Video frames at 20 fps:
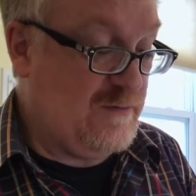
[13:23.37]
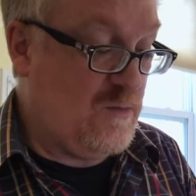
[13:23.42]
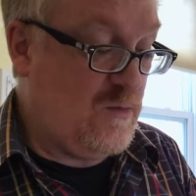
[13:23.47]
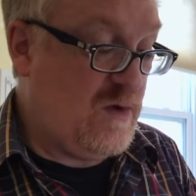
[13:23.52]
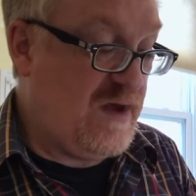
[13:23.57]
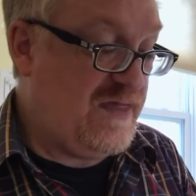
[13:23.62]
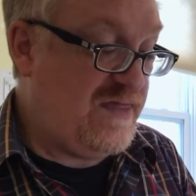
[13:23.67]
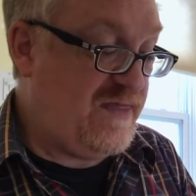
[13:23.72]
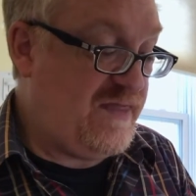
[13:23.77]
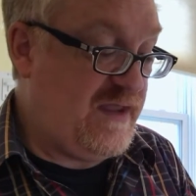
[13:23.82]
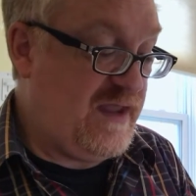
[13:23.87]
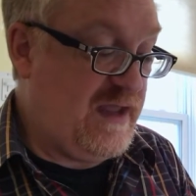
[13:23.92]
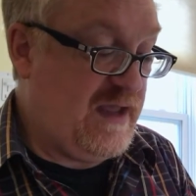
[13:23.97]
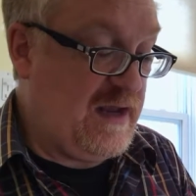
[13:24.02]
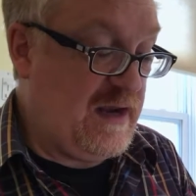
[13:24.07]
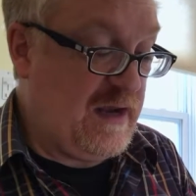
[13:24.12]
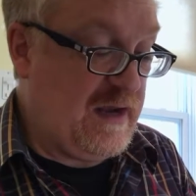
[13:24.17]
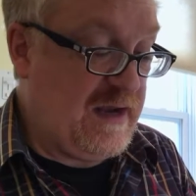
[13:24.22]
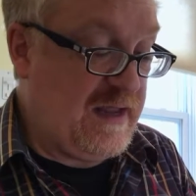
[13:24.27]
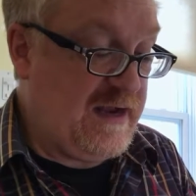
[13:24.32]
With the
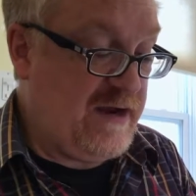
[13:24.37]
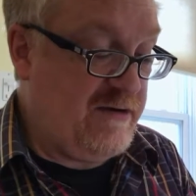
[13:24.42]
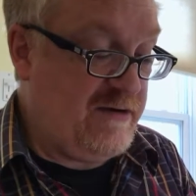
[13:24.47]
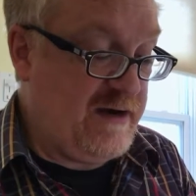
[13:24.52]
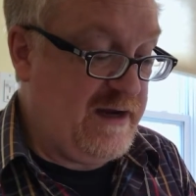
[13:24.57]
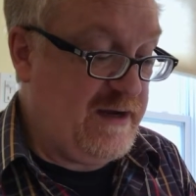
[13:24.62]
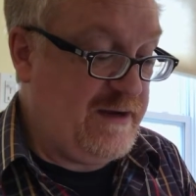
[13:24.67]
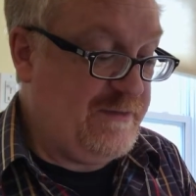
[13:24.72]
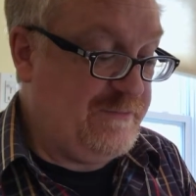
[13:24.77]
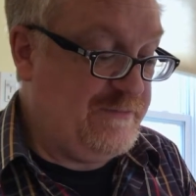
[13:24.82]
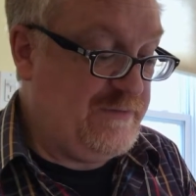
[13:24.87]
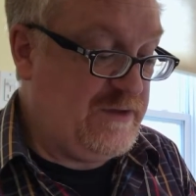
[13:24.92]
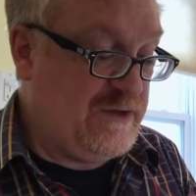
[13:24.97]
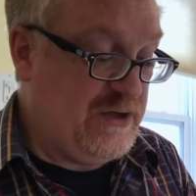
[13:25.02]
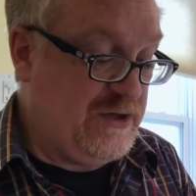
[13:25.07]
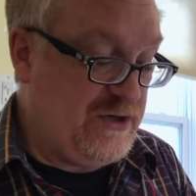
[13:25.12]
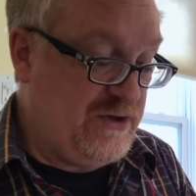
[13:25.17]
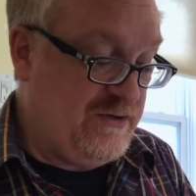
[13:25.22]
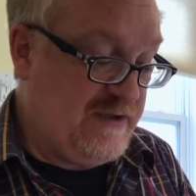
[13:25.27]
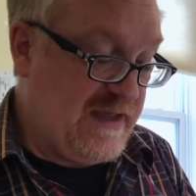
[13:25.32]
layering,
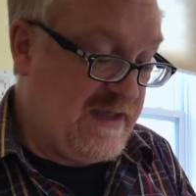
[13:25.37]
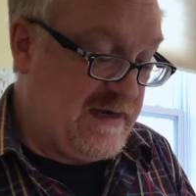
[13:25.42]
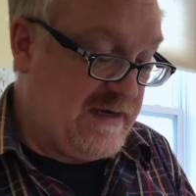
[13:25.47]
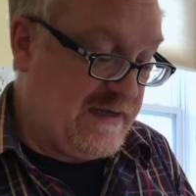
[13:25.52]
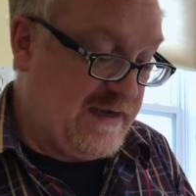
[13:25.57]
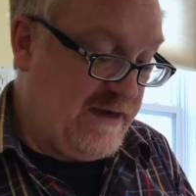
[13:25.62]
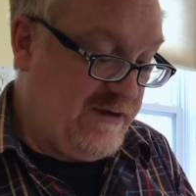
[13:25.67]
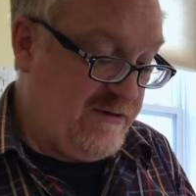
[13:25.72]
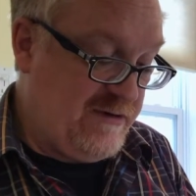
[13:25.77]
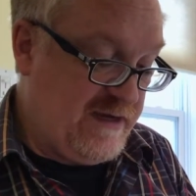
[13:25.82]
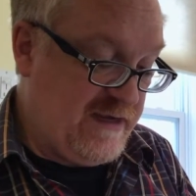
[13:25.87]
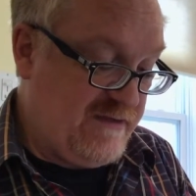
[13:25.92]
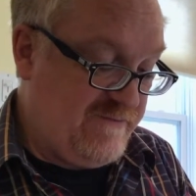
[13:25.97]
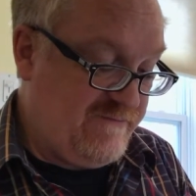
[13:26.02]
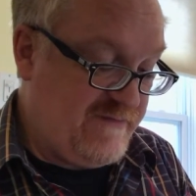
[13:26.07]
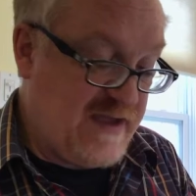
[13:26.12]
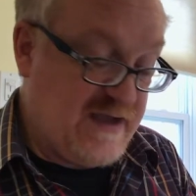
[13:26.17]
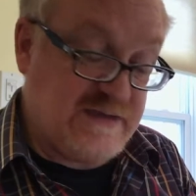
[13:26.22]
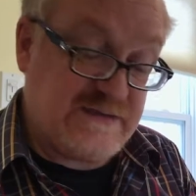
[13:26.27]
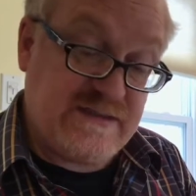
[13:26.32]
you do get layering
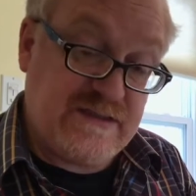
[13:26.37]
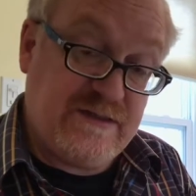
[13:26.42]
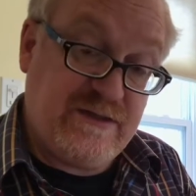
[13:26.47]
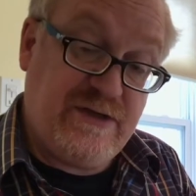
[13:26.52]
effects,